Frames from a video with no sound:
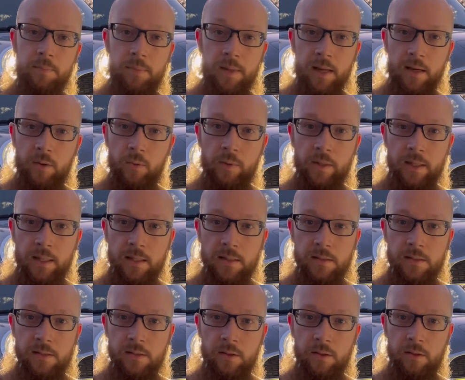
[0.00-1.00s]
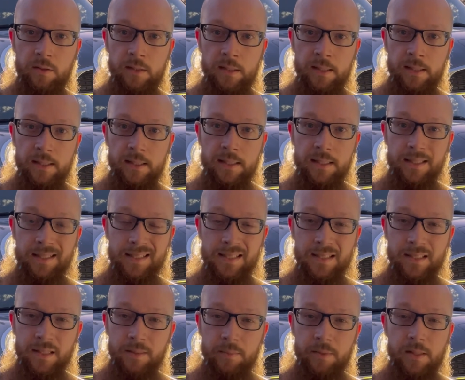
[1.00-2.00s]
that quick install. It is
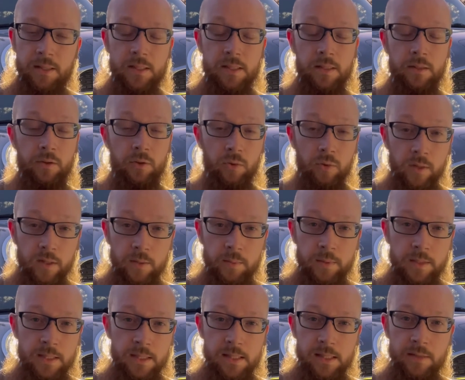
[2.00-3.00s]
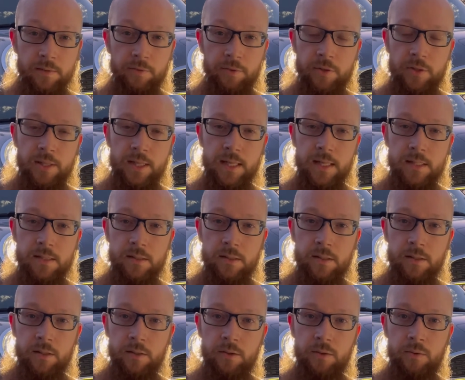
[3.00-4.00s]
something that is incredibly easy for you guys to
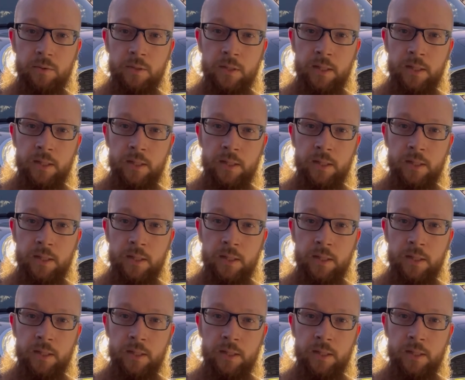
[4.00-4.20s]
do,